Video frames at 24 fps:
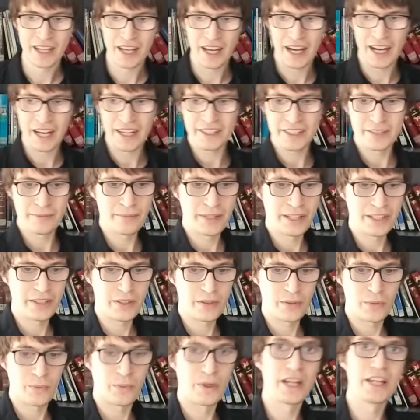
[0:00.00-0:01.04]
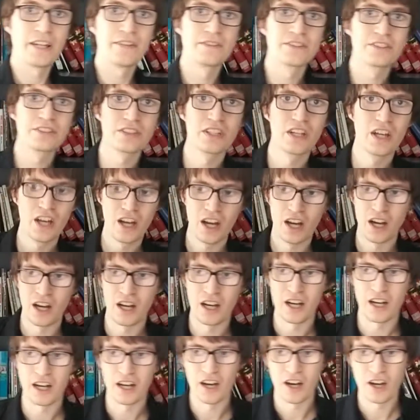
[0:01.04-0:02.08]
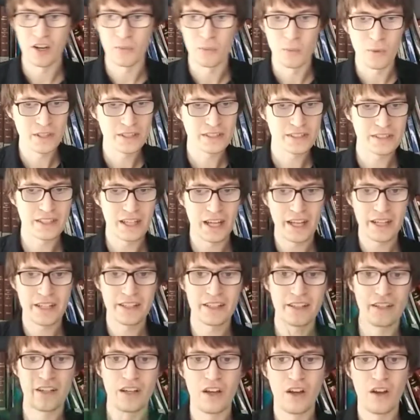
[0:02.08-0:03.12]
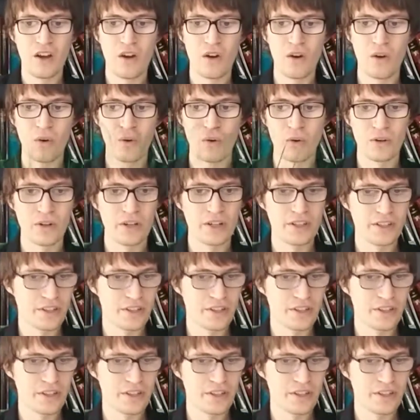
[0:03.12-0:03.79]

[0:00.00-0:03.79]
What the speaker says: I can make waves on one side, or